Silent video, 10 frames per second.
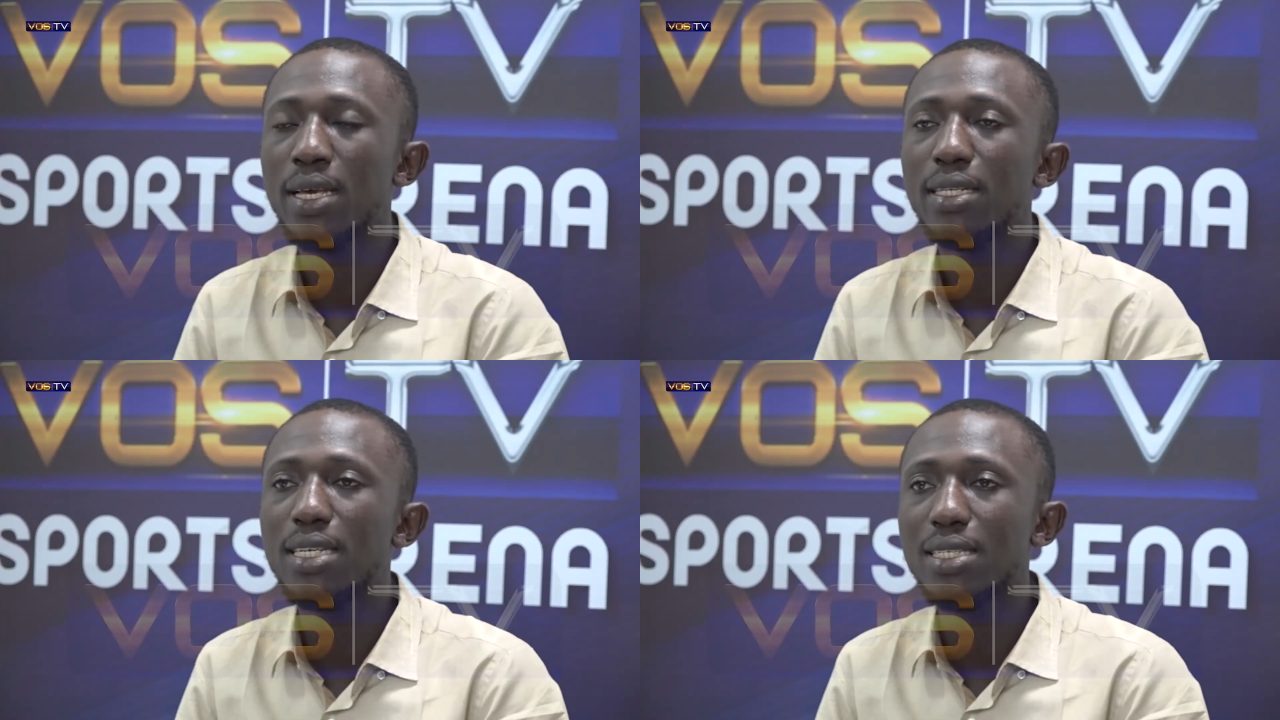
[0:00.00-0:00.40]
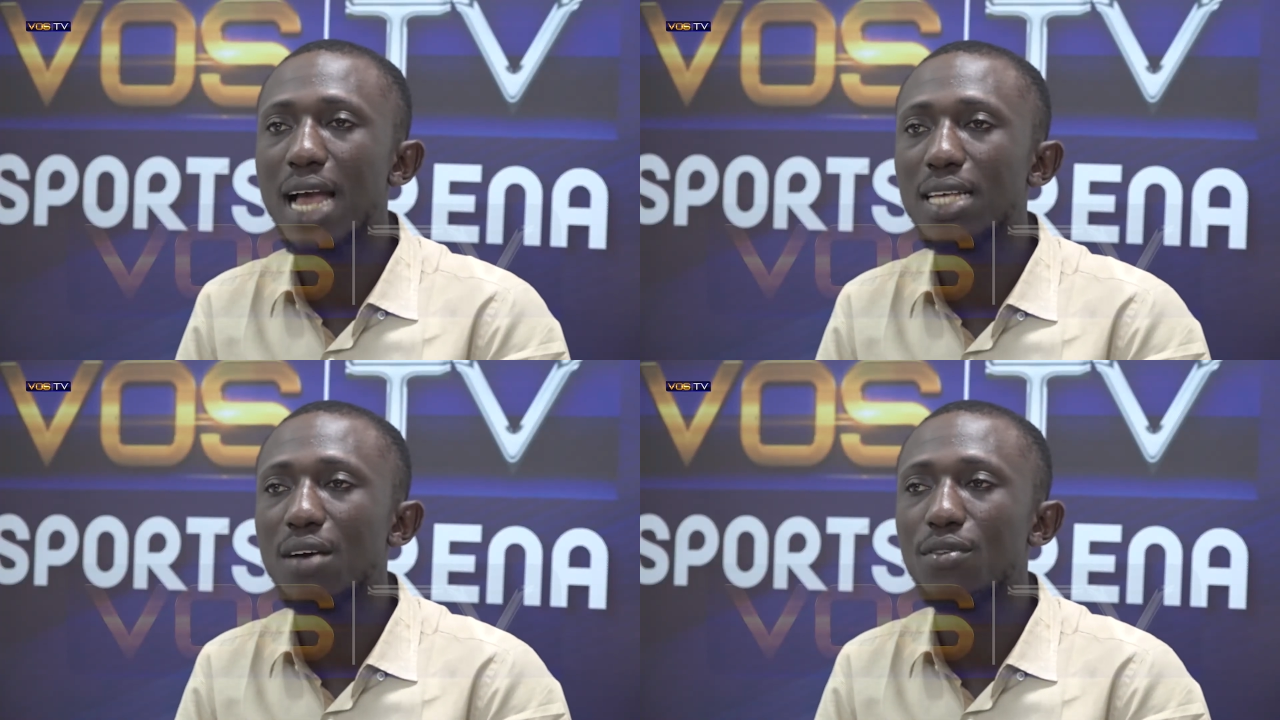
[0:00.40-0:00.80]
These
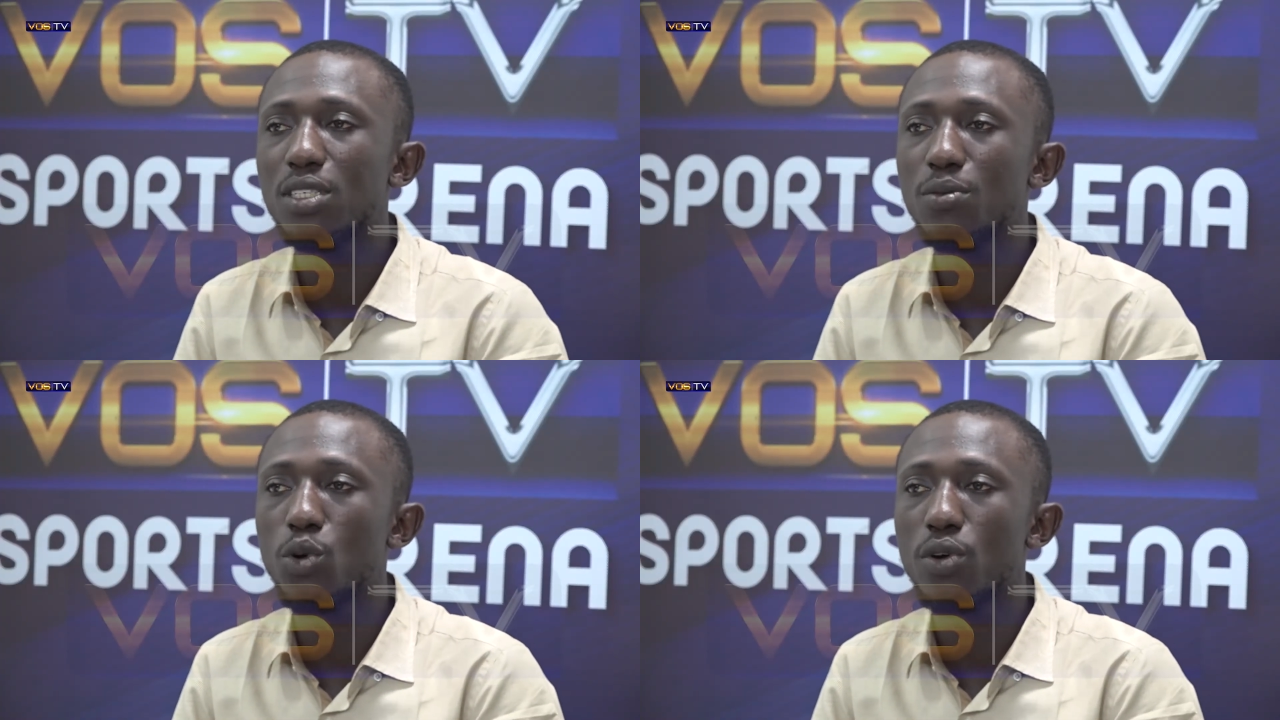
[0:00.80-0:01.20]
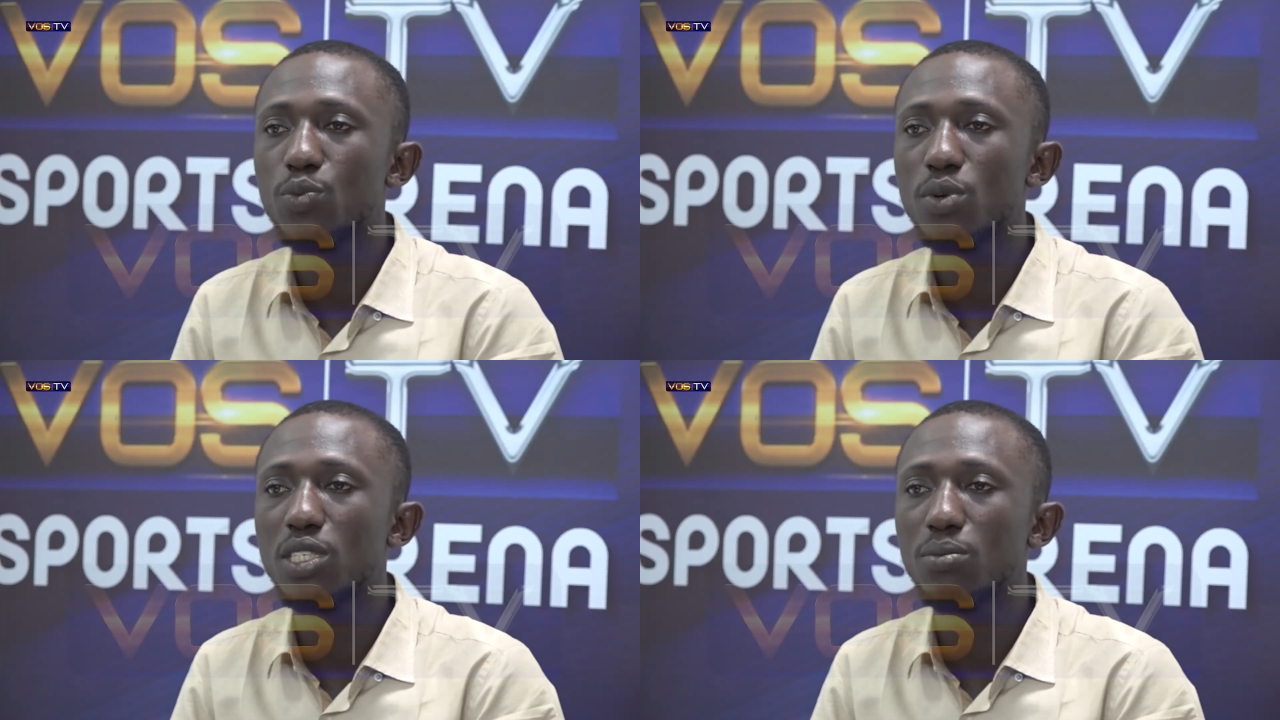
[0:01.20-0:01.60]
guys have a single
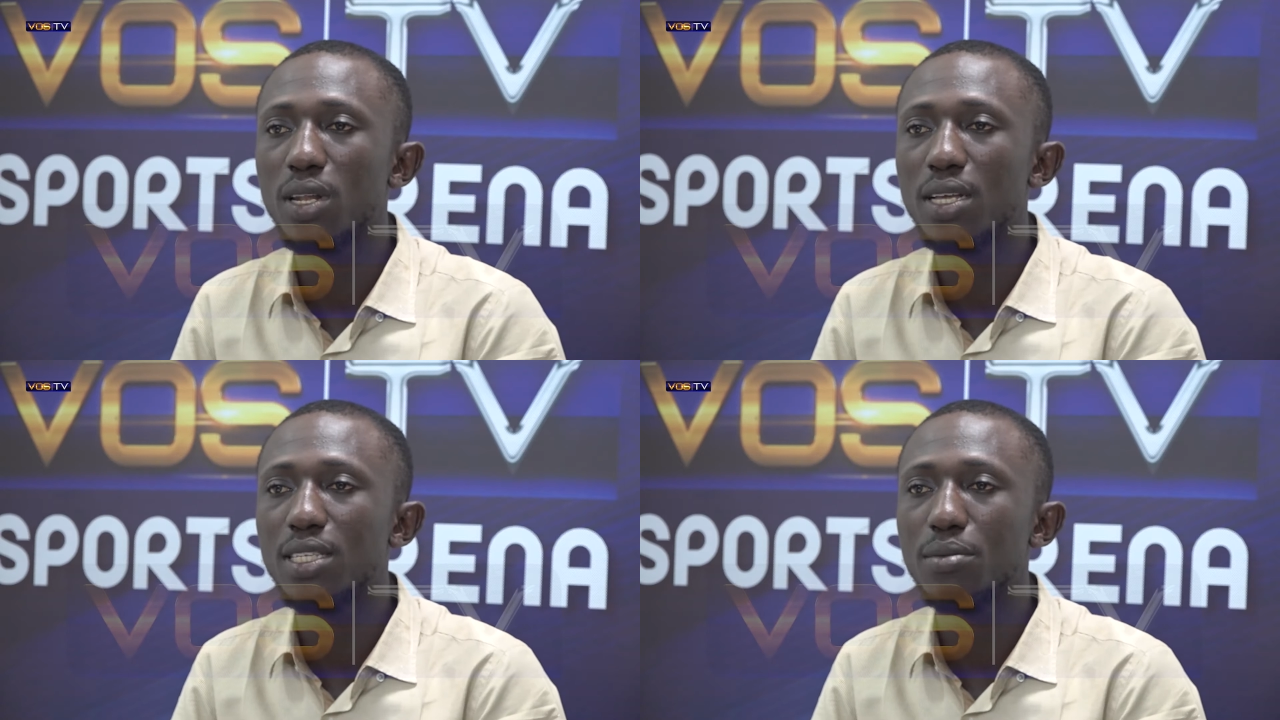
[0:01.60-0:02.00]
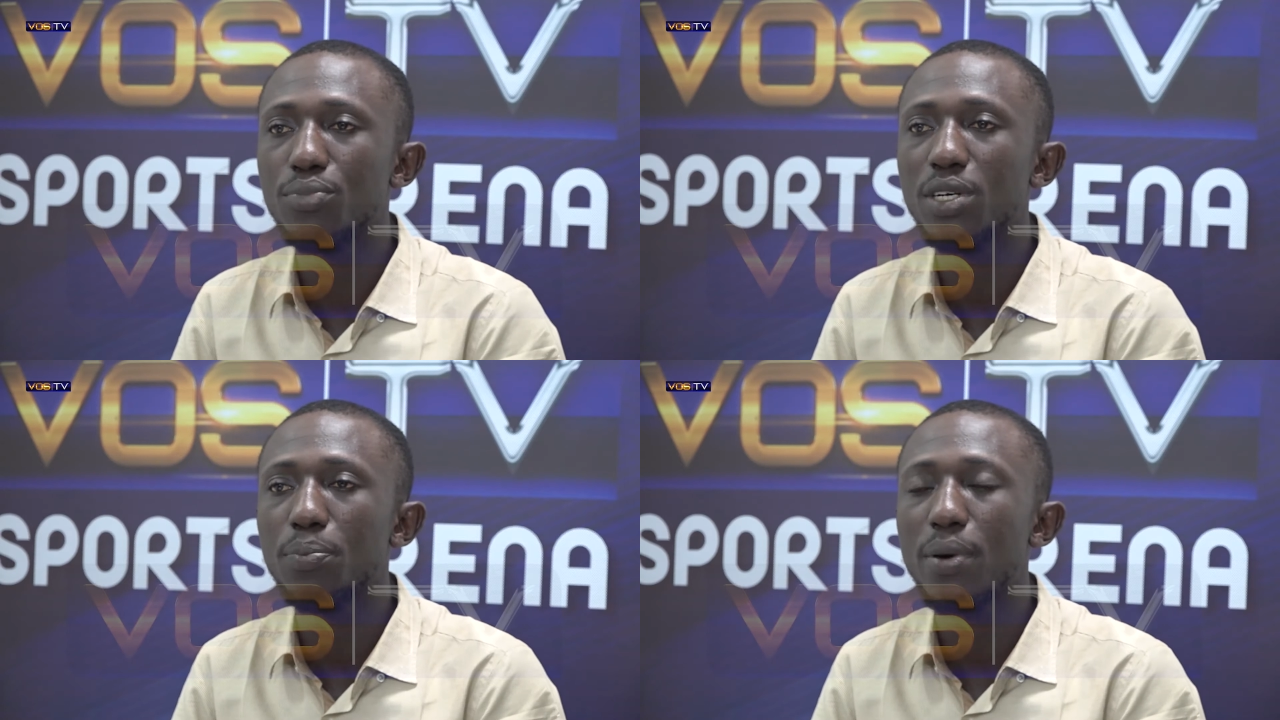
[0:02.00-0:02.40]
responsibility:
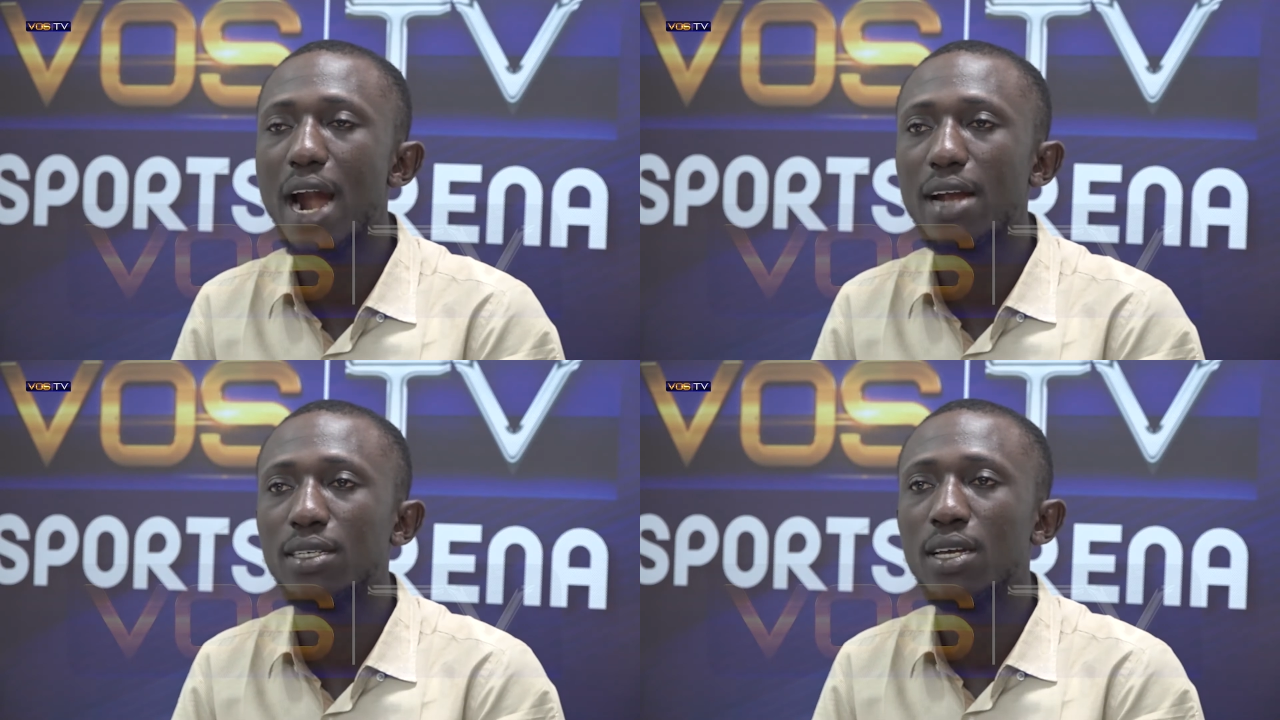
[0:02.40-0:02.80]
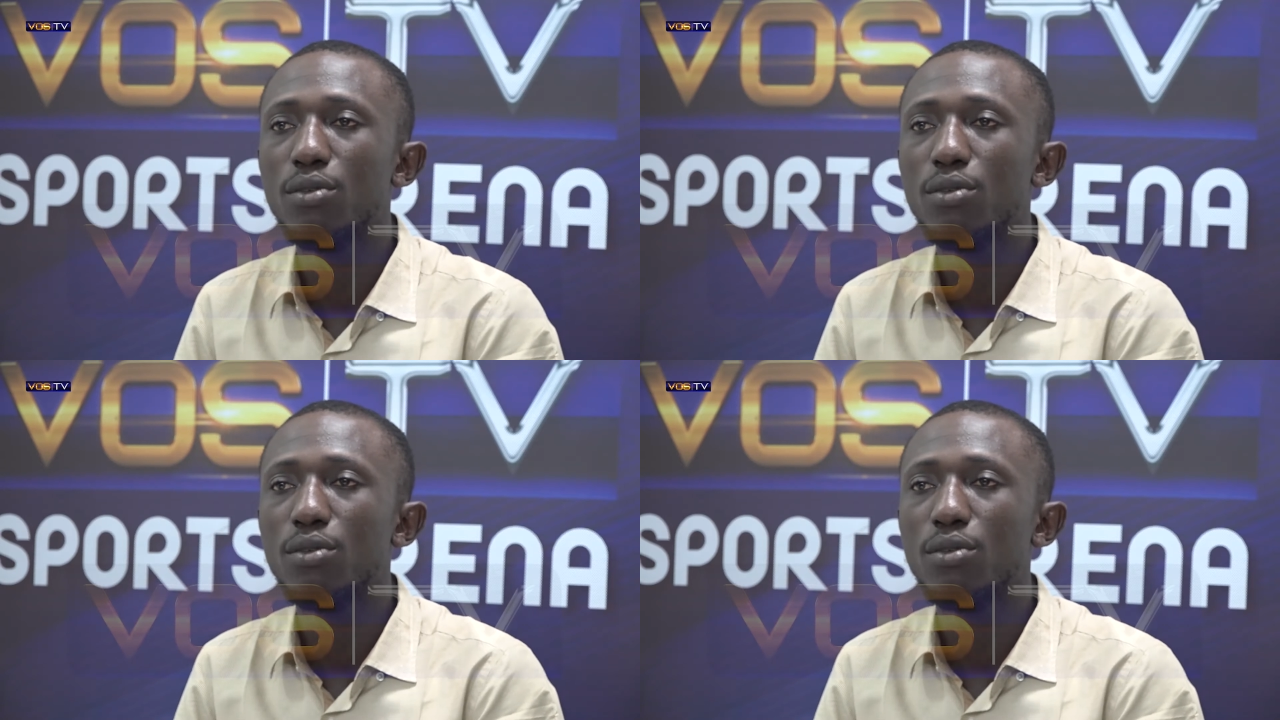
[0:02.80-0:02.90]
bring pride,